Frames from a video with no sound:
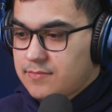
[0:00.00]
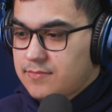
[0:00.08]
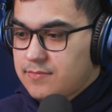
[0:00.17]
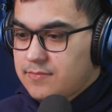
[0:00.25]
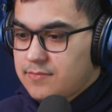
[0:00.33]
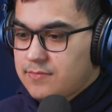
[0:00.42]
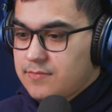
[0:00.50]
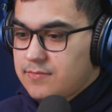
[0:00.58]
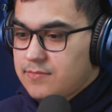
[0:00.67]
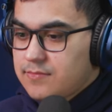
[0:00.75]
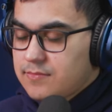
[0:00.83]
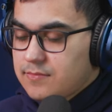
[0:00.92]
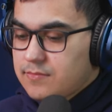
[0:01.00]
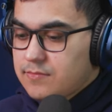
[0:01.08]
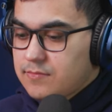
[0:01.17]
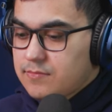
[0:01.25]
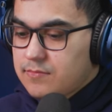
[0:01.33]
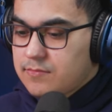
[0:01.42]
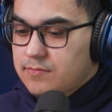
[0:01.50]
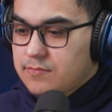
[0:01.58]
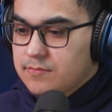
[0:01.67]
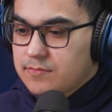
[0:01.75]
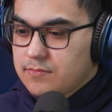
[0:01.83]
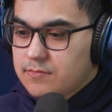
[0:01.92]

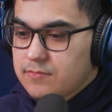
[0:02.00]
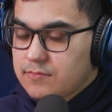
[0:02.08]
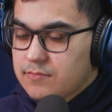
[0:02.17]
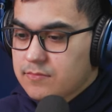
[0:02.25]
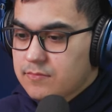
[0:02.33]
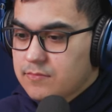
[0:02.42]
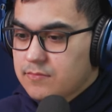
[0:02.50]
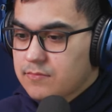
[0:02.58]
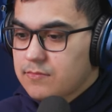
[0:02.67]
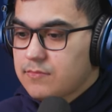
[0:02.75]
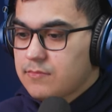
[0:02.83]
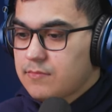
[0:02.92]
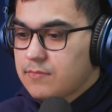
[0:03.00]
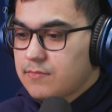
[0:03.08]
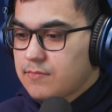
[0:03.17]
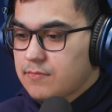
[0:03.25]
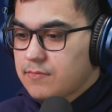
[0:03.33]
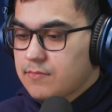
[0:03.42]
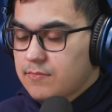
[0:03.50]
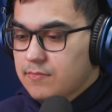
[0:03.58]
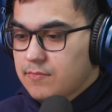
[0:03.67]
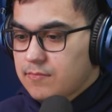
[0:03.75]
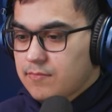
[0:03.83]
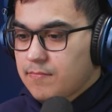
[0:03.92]

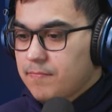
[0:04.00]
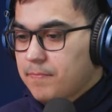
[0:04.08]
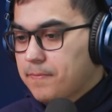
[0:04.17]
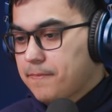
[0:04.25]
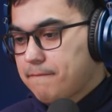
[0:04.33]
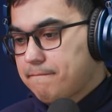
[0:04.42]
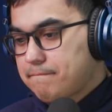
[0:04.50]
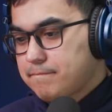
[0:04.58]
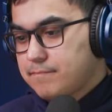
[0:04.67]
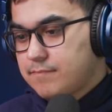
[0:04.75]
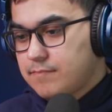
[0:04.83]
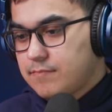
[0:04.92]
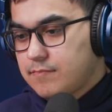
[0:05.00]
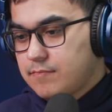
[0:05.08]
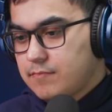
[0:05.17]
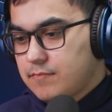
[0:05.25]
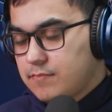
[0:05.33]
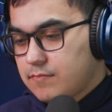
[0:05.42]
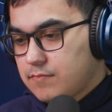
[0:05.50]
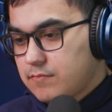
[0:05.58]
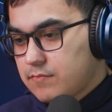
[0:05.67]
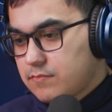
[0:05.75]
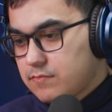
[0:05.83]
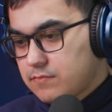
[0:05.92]

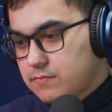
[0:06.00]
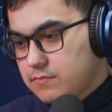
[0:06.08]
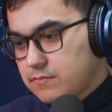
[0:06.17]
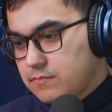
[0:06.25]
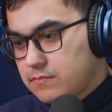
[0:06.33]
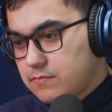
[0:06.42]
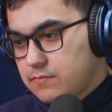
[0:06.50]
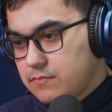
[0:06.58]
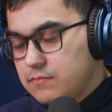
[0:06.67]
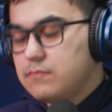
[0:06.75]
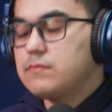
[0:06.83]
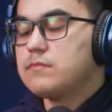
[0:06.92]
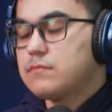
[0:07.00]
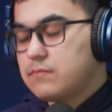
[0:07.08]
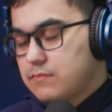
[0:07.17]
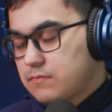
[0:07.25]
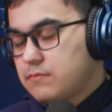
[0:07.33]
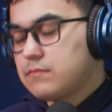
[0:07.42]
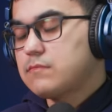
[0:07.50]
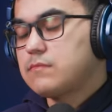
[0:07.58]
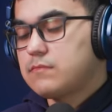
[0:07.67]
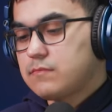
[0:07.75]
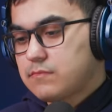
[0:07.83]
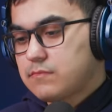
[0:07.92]
This person isn't speaking.